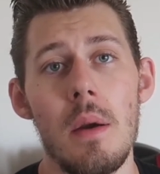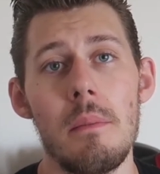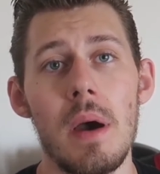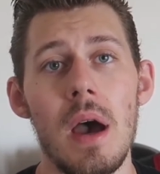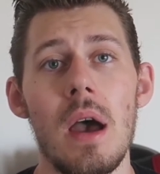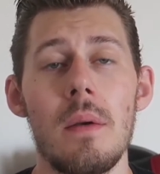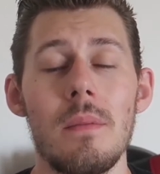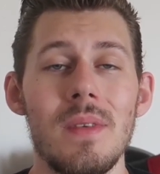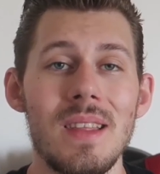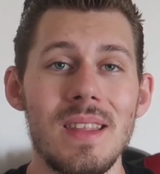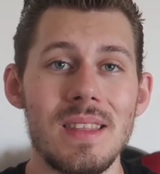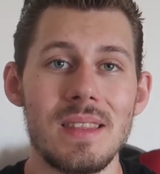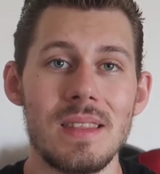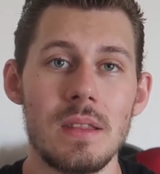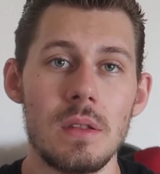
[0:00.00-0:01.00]
But
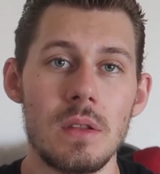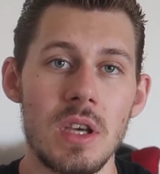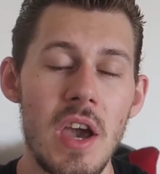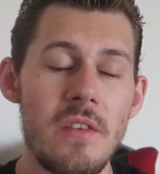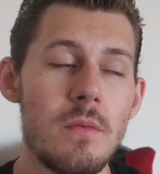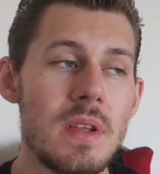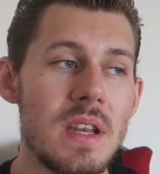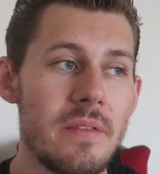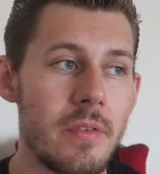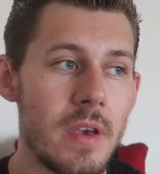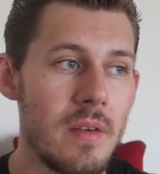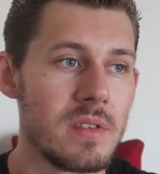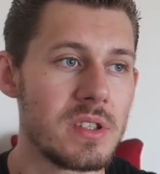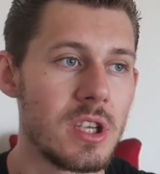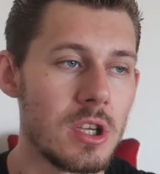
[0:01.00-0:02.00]
the government have
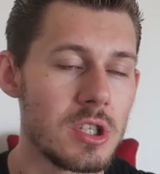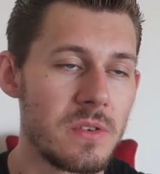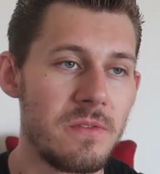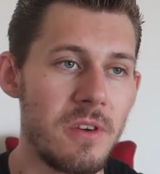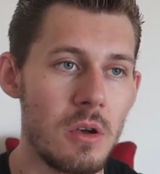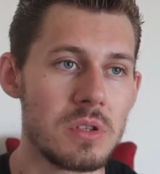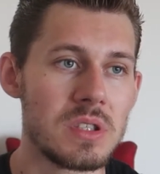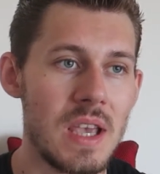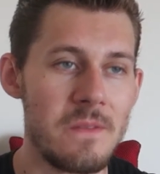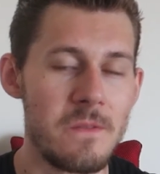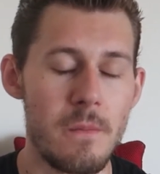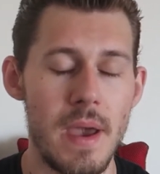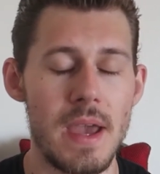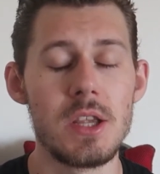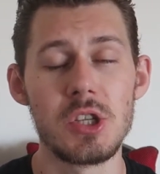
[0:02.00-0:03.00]
given such false
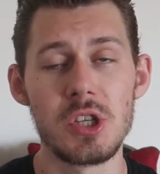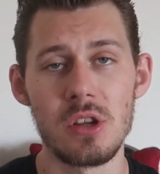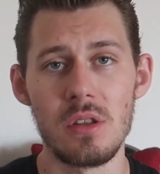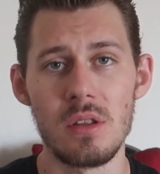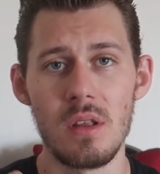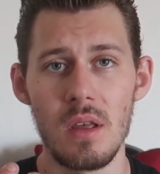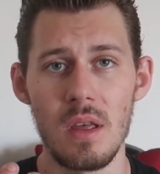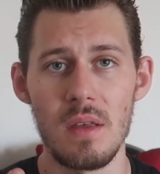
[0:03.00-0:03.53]
information